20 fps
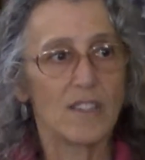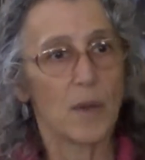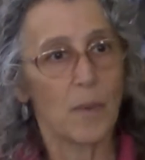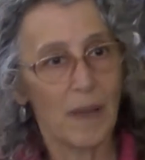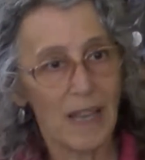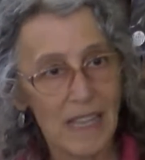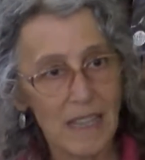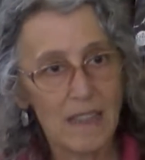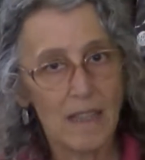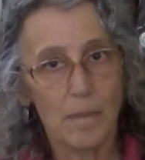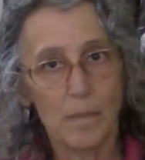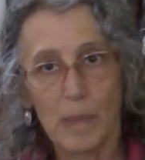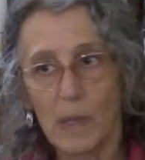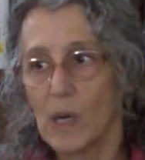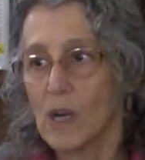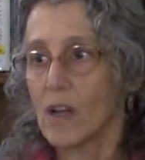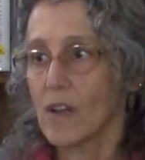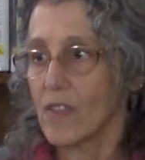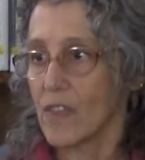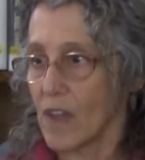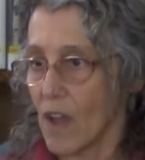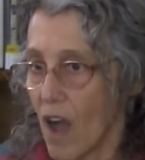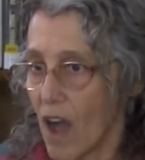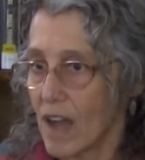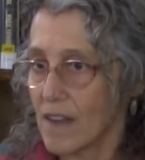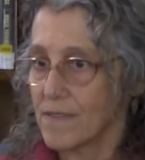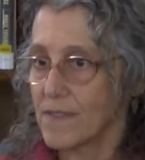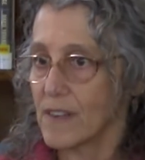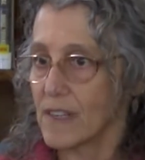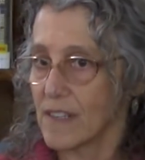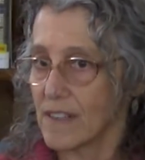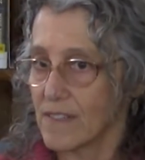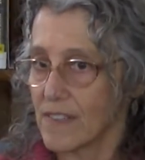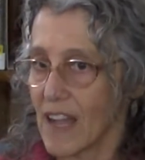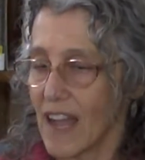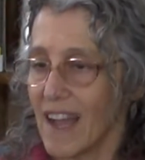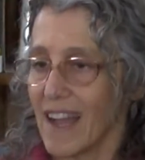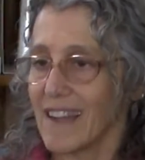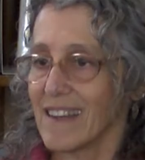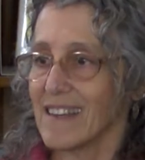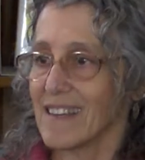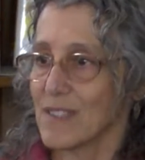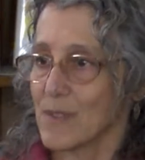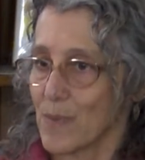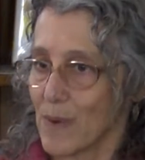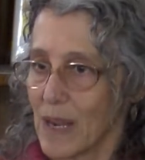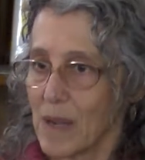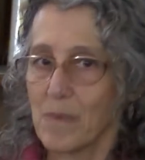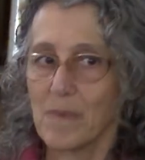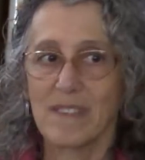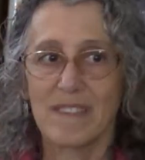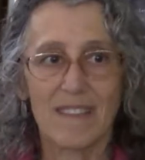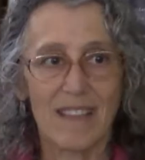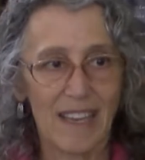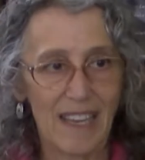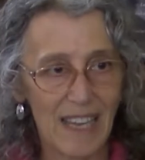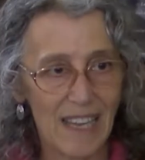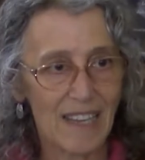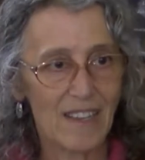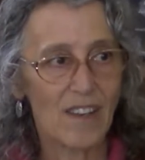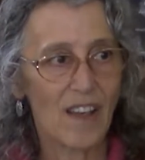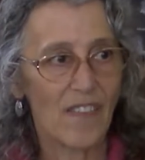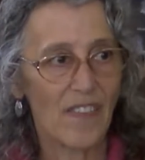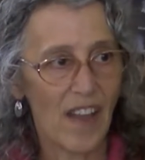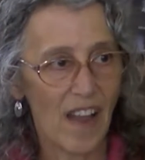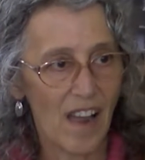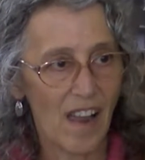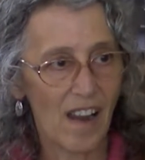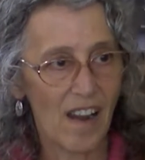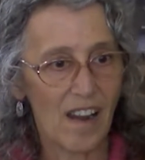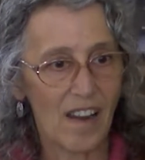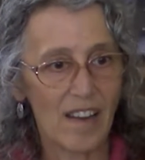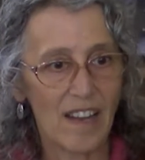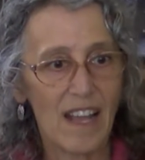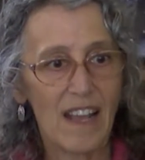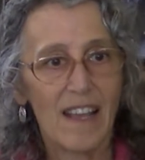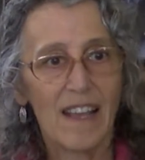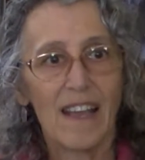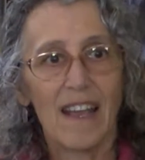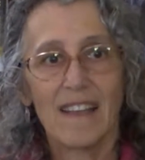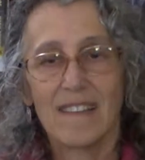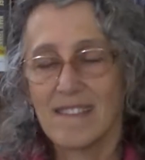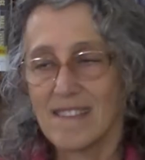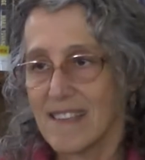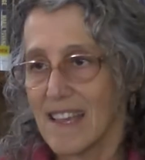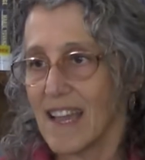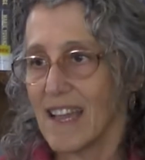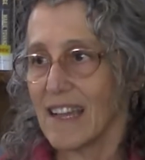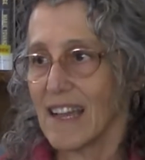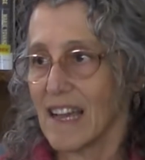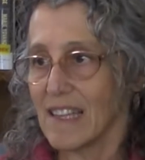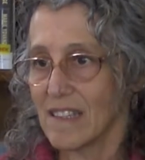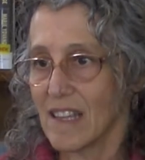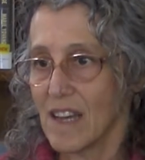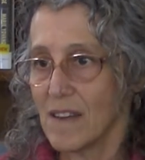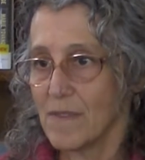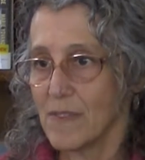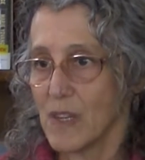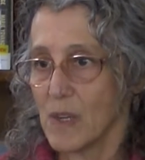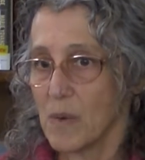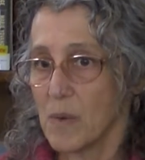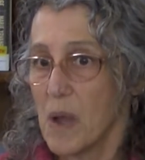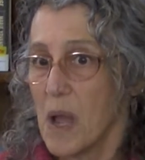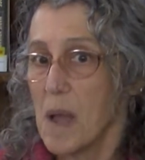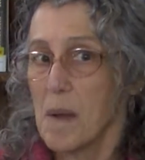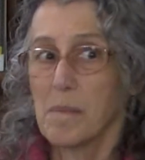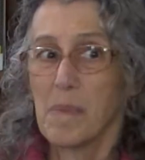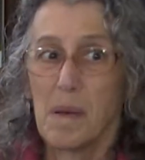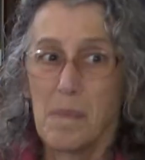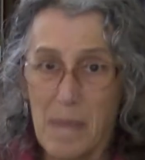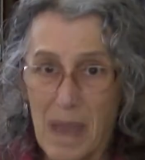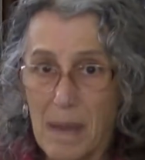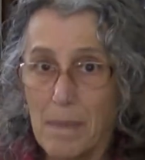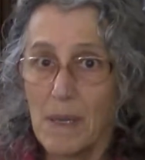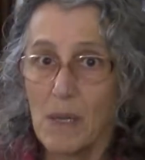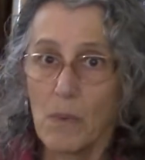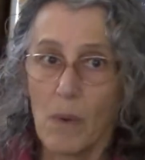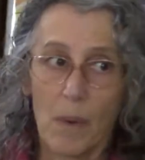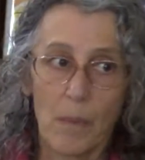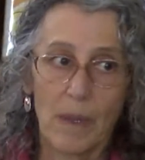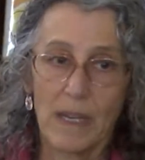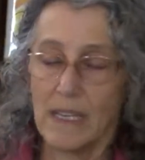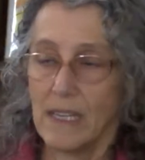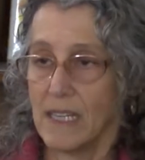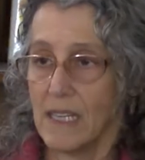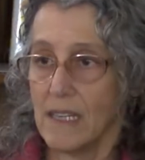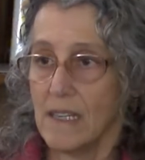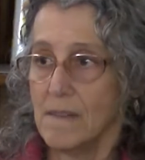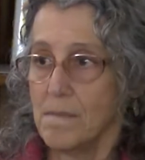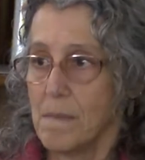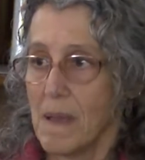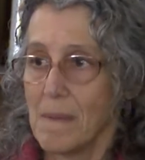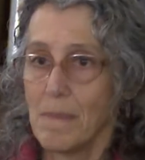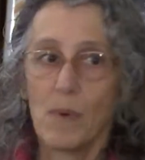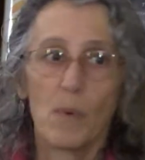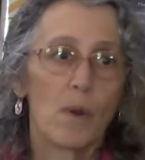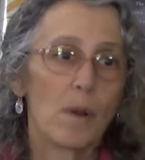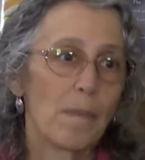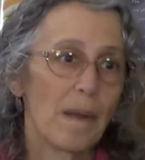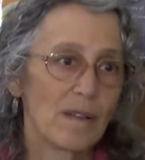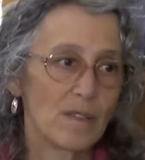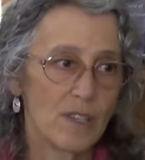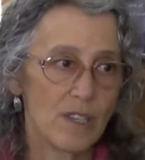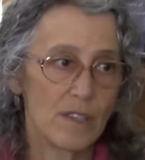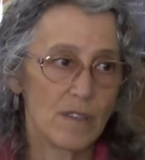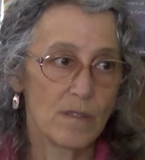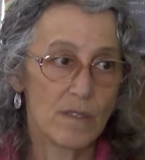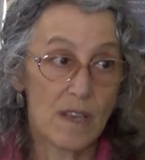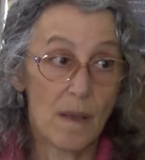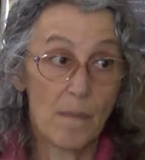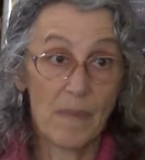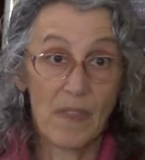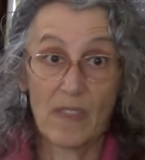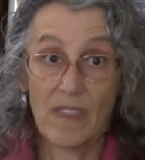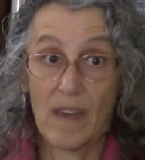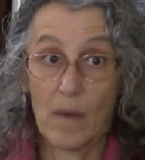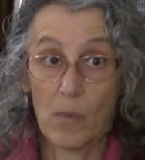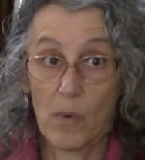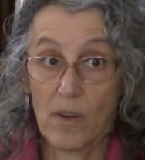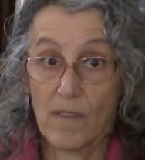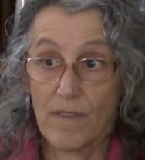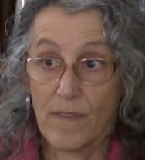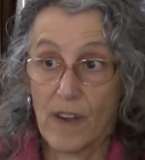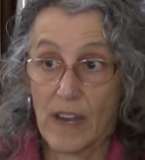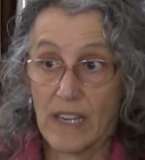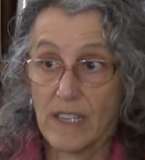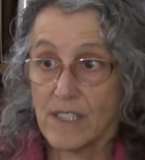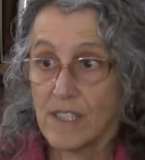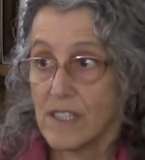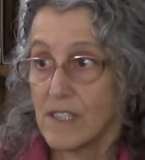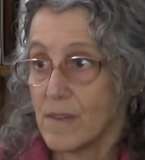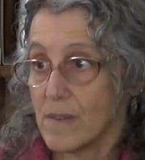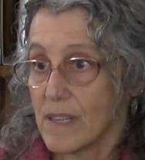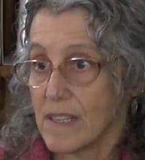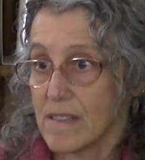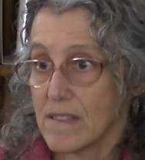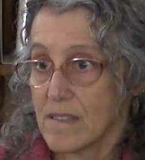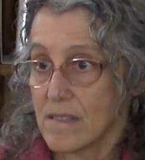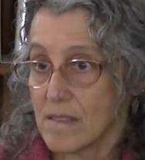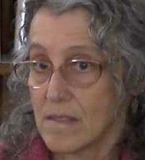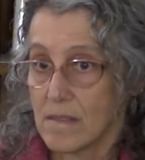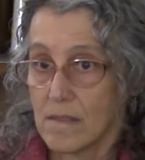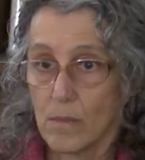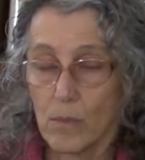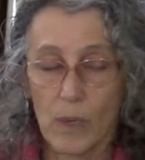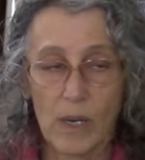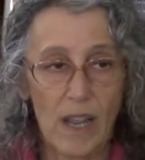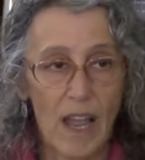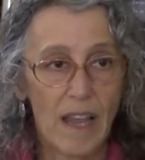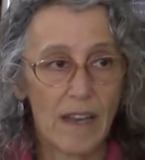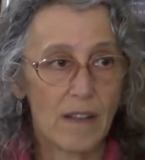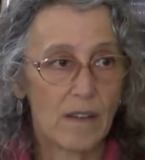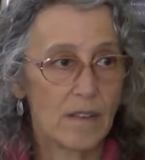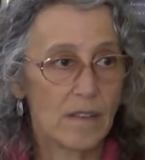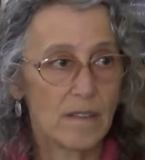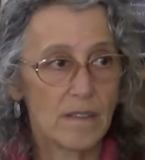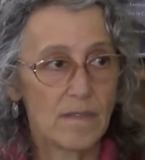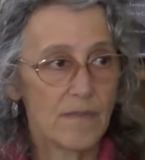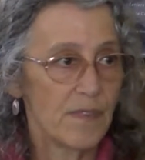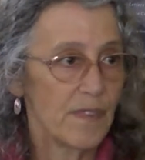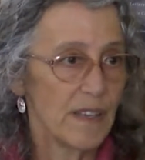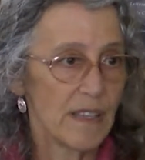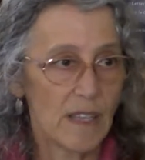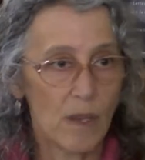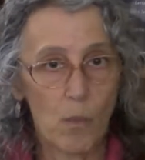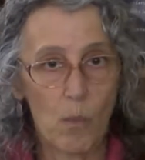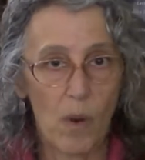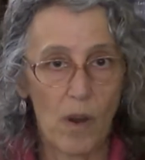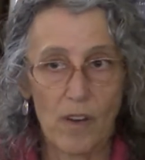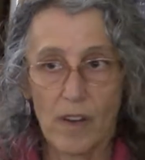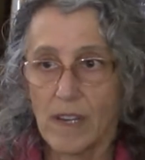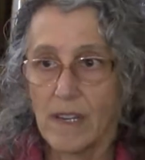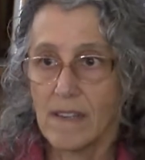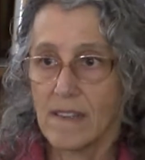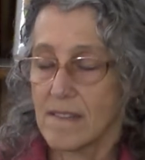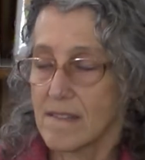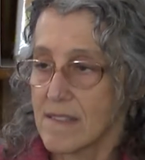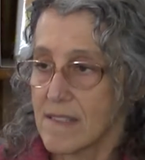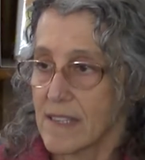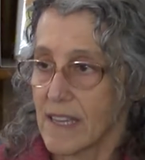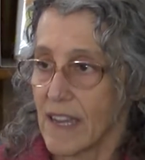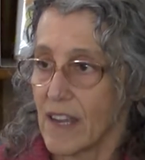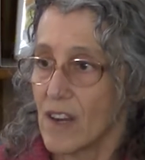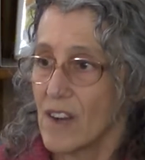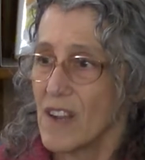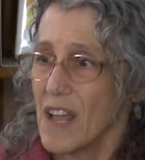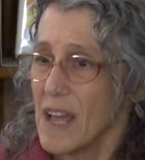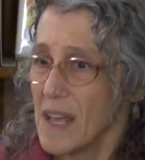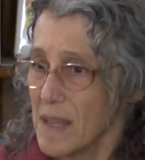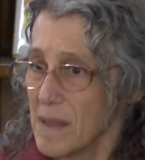So in the book, the offering of kindness, right, was the hand on the heart and saying, I love you. But maybe what we need, maybe we're about to do something that we're afraid to do and we're kind of feeling worried and scared.